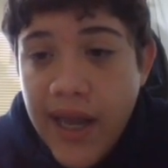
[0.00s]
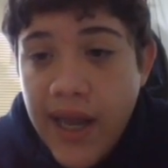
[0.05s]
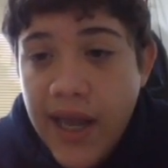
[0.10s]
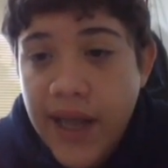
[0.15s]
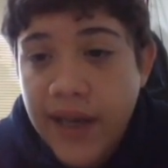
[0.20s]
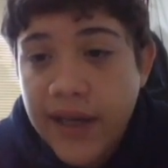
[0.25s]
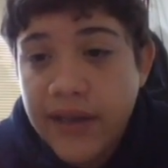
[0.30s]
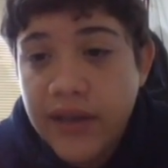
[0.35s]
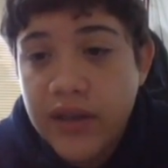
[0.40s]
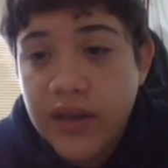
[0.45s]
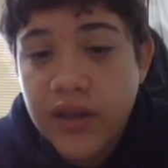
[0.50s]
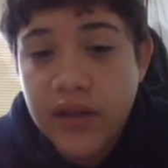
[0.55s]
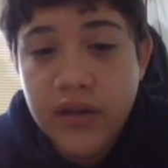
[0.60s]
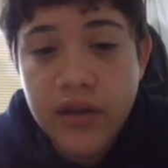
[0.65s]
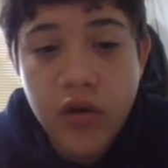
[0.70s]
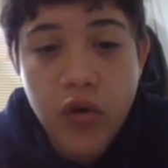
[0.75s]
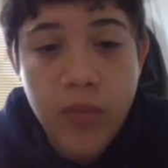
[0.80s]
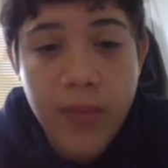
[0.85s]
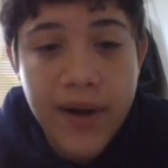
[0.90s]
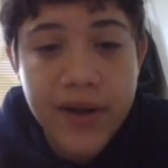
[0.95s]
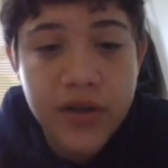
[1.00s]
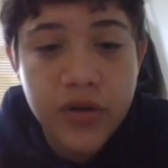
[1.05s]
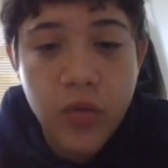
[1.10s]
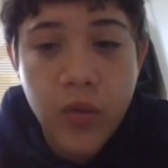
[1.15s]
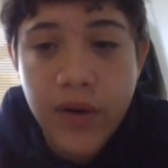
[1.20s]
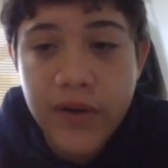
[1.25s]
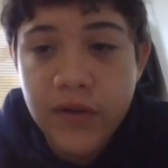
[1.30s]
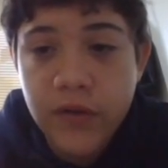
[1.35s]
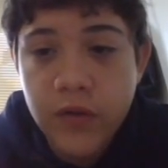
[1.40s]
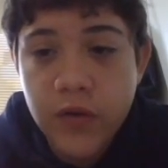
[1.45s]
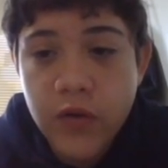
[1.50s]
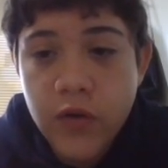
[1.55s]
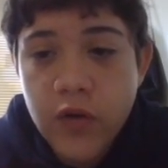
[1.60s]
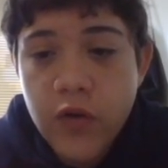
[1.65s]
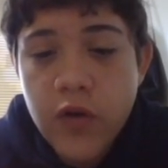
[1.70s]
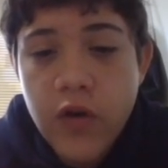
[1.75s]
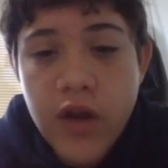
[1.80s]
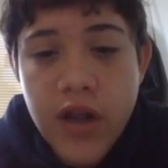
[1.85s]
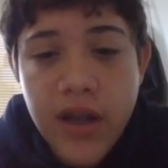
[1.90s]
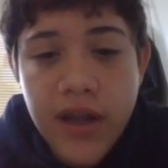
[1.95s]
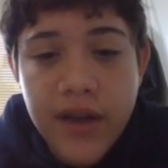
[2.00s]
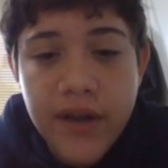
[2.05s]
And no matter what you do,